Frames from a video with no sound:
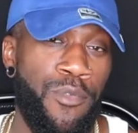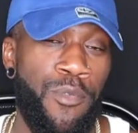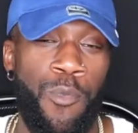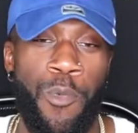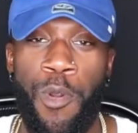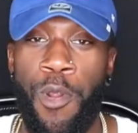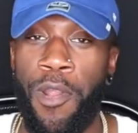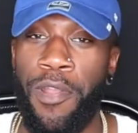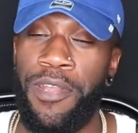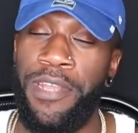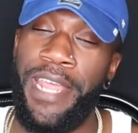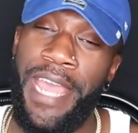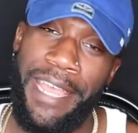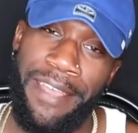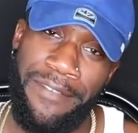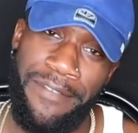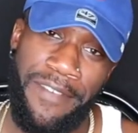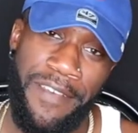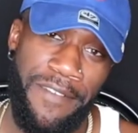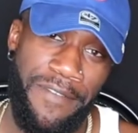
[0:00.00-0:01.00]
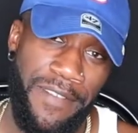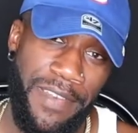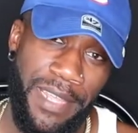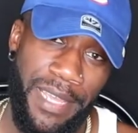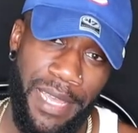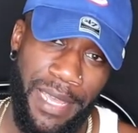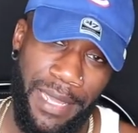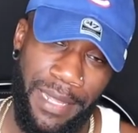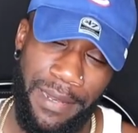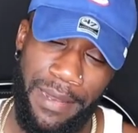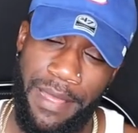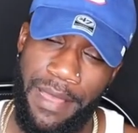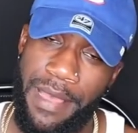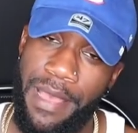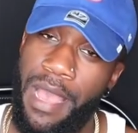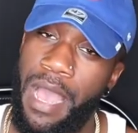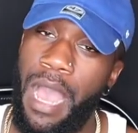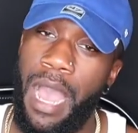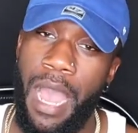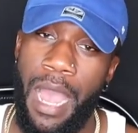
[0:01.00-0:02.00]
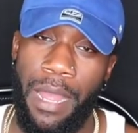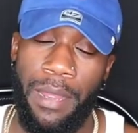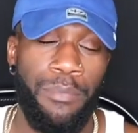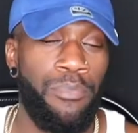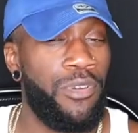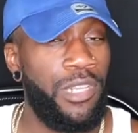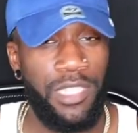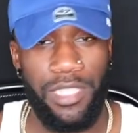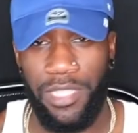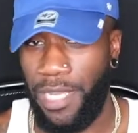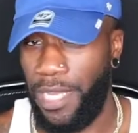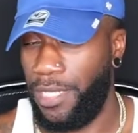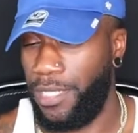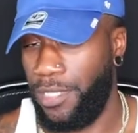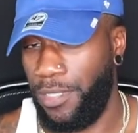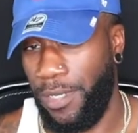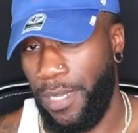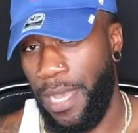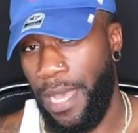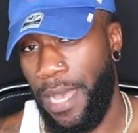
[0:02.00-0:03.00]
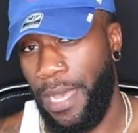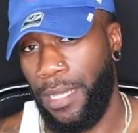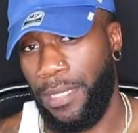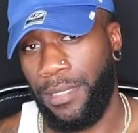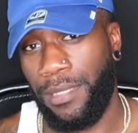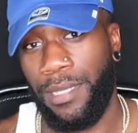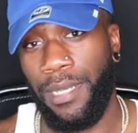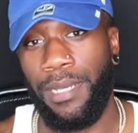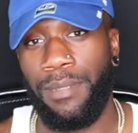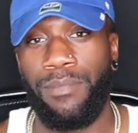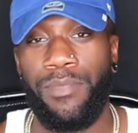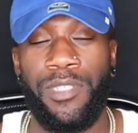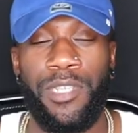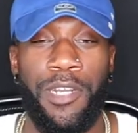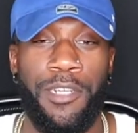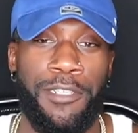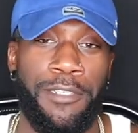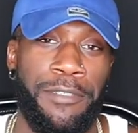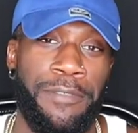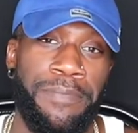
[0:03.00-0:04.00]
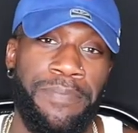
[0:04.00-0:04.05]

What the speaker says: We're on day 15. I appreciate you guys. I'm Turk.